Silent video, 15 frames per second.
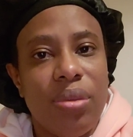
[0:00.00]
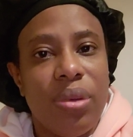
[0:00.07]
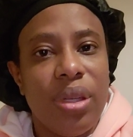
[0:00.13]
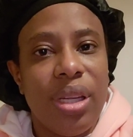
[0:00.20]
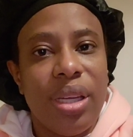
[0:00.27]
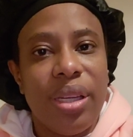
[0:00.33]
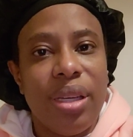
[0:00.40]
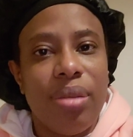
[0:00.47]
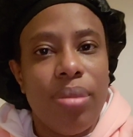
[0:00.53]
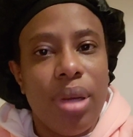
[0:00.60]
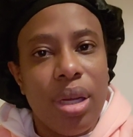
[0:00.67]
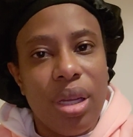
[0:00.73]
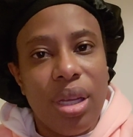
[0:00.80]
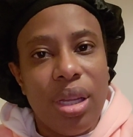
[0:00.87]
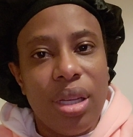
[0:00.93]
When I get
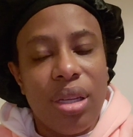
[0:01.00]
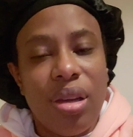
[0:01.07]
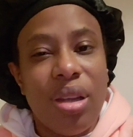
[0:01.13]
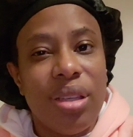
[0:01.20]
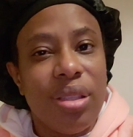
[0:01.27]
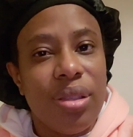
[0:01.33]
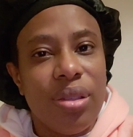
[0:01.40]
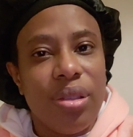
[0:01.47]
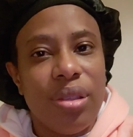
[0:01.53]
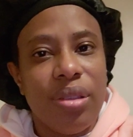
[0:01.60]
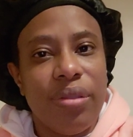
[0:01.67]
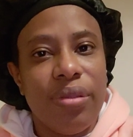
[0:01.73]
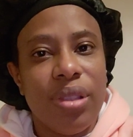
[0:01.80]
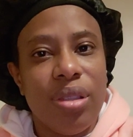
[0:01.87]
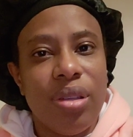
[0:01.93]
back, I'll continue
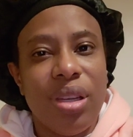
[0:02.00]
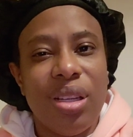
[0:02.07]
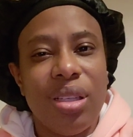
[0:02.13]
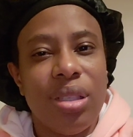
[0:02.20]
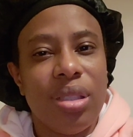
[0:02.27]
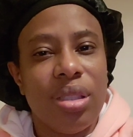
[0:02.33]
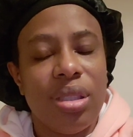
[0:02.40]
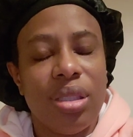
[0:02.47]
the video.